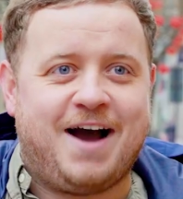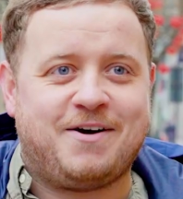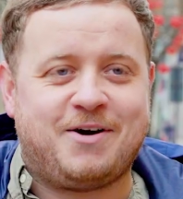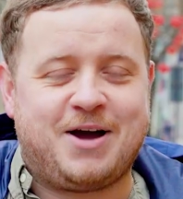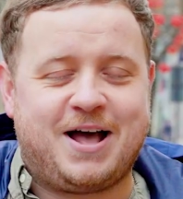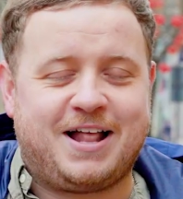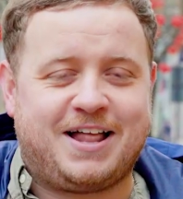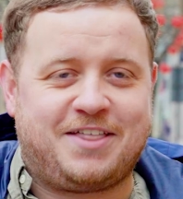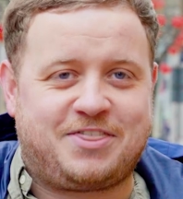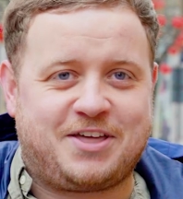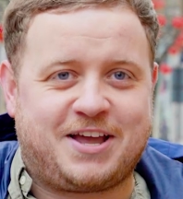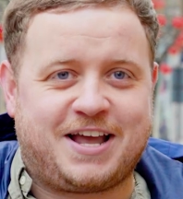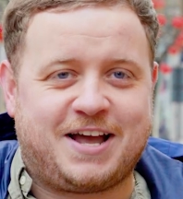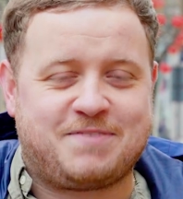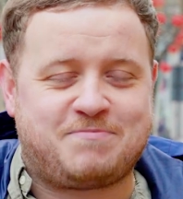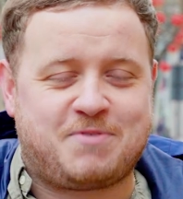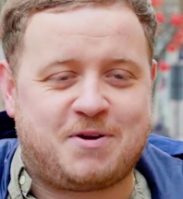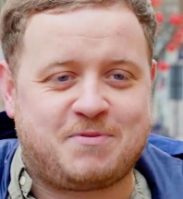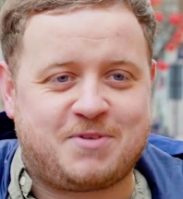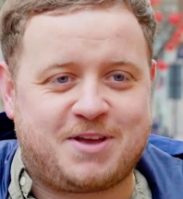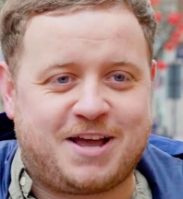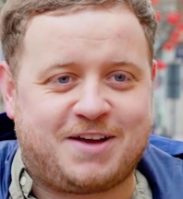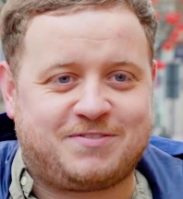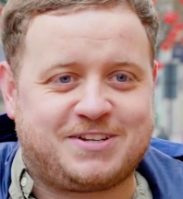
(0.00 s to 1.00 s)
Oh, well, I think I'd
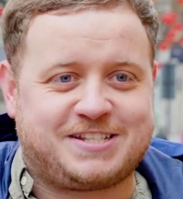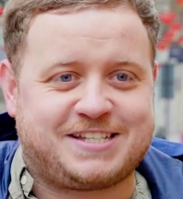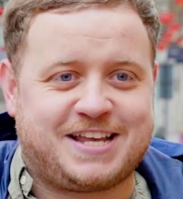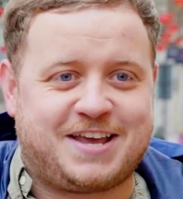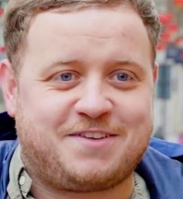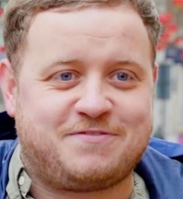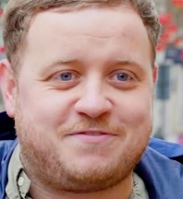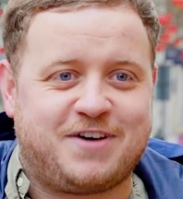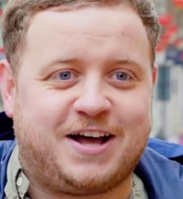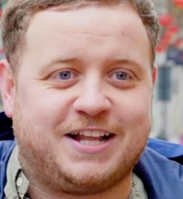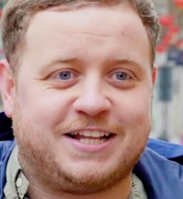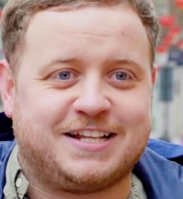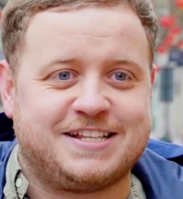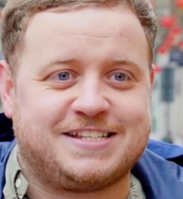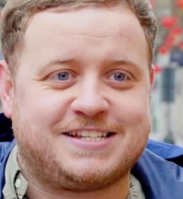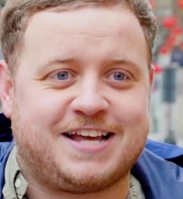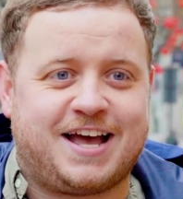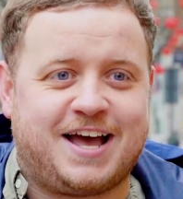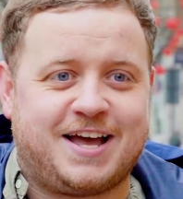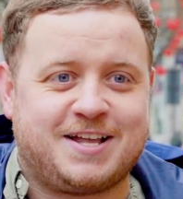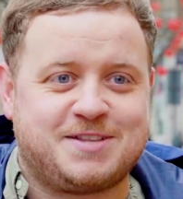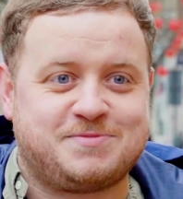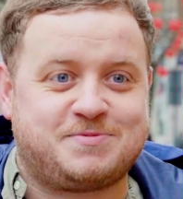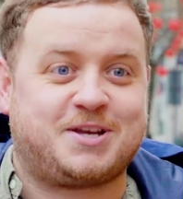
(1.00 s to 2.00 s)
probably have to say
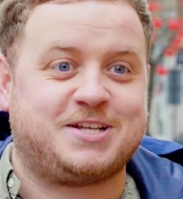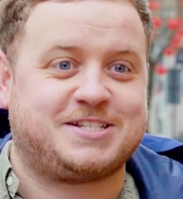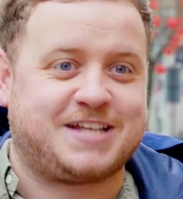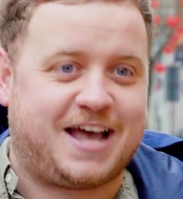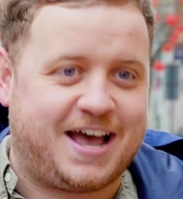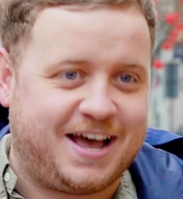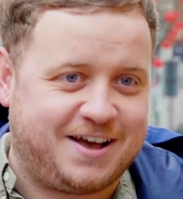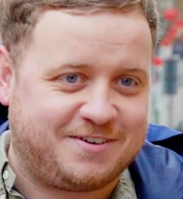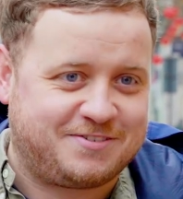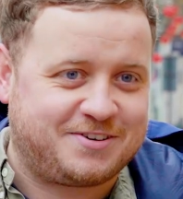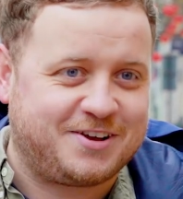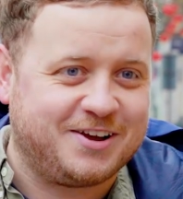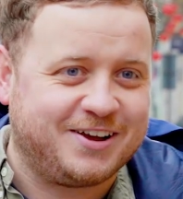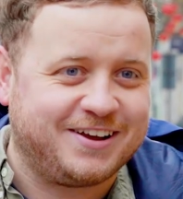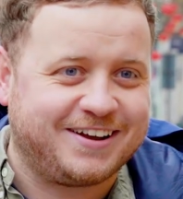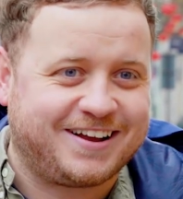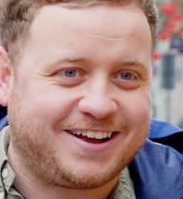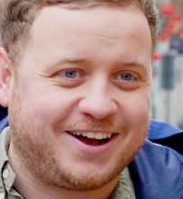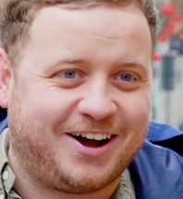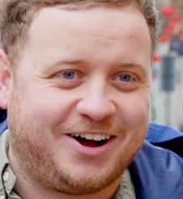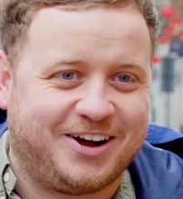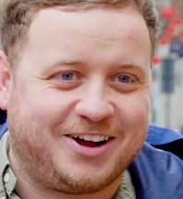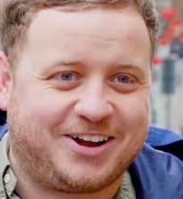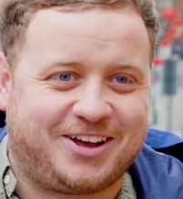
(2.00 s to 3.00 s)
Valentine's because I have
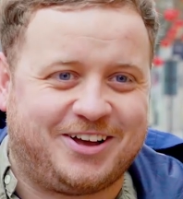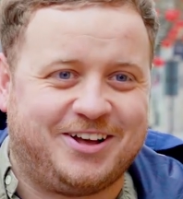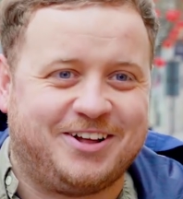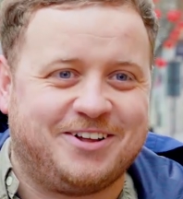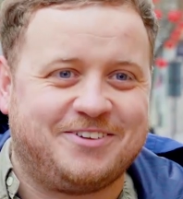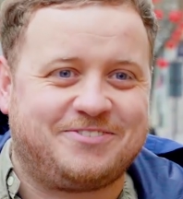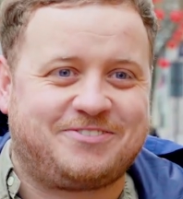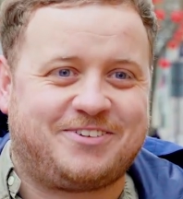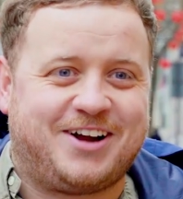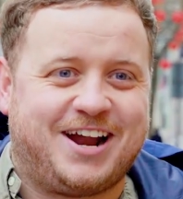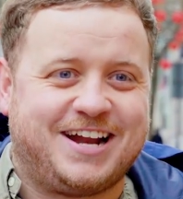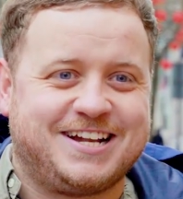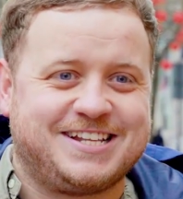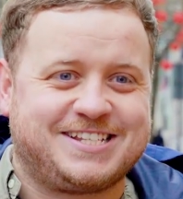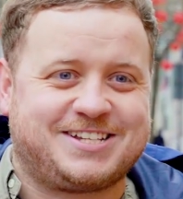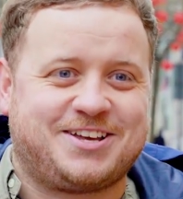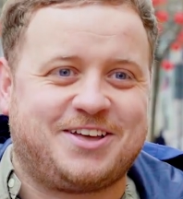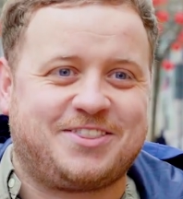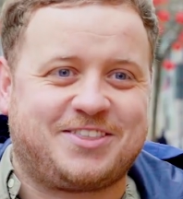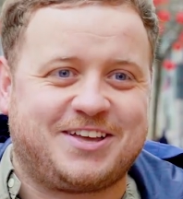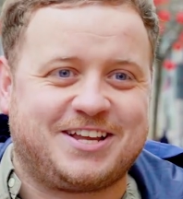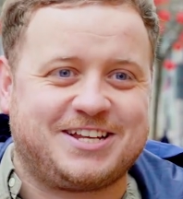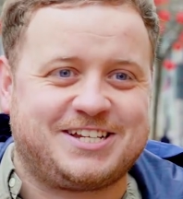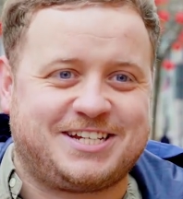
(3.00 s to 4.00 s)
got a girlfriend, so
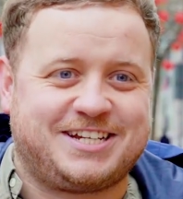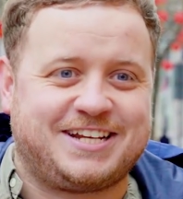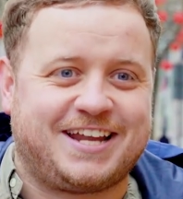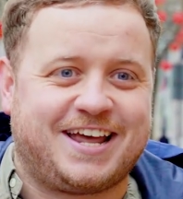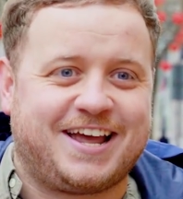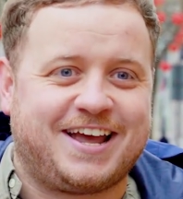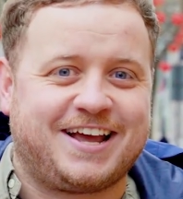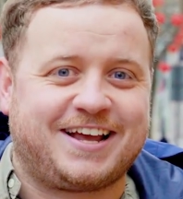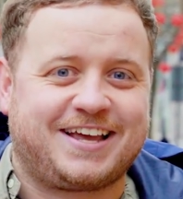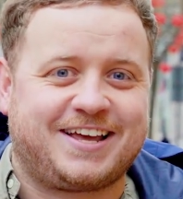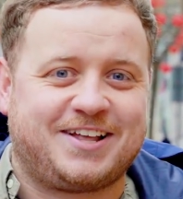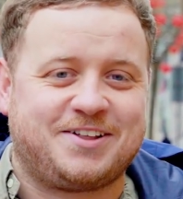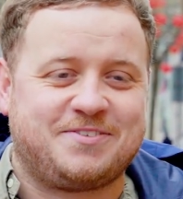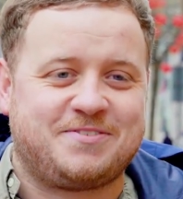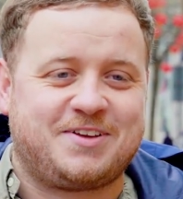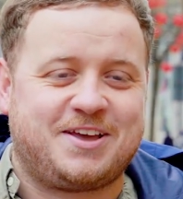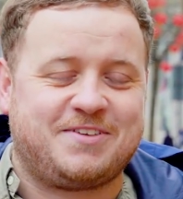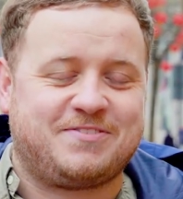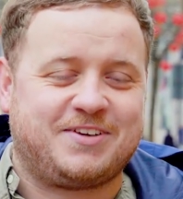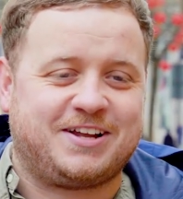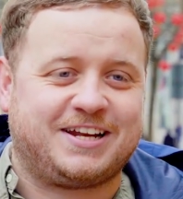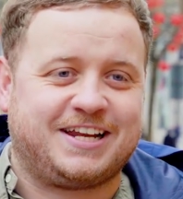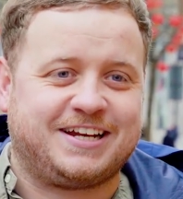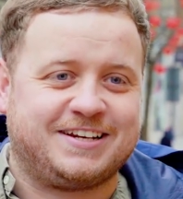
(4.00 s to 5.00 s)
I think she'd kill me
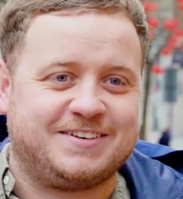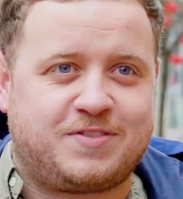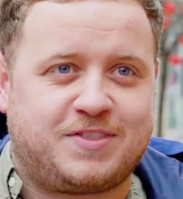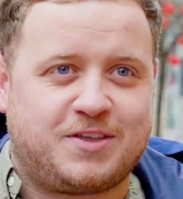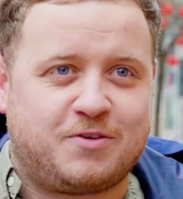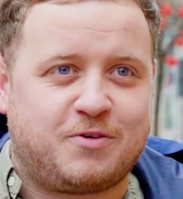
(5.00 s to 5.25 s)
if I didn't.